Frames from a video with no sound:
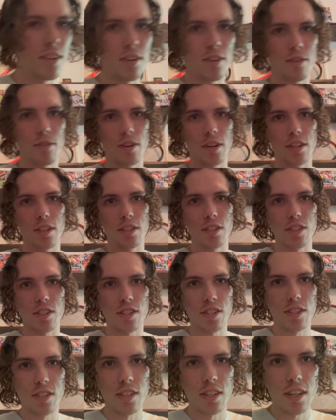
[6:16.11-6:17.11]
go ahead and
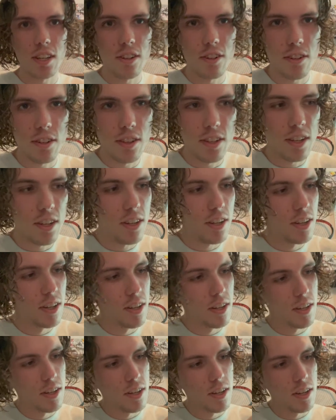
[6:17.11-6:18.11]
just stick it on there
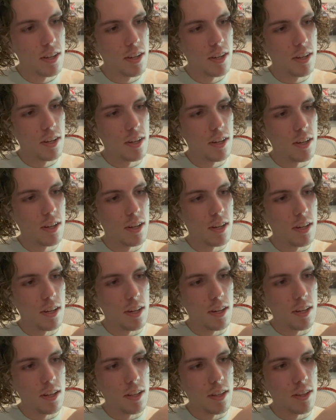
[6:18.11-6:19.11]

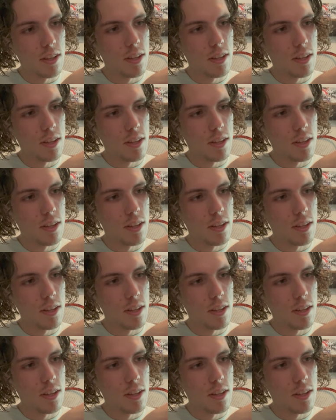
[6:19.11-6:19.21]
and